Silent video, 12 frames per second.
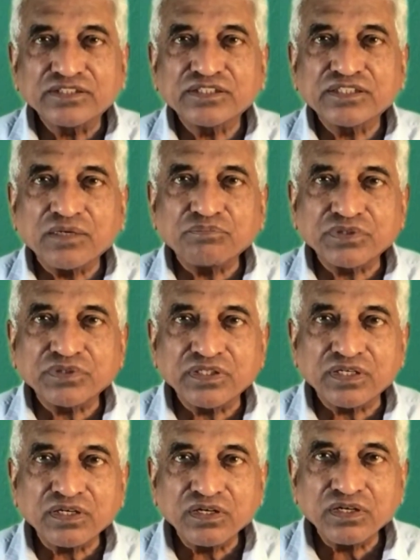
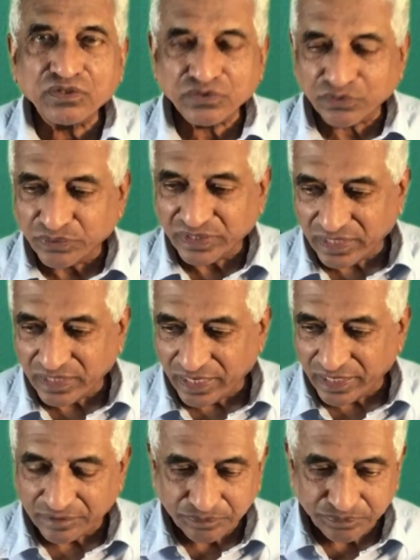chapter 29.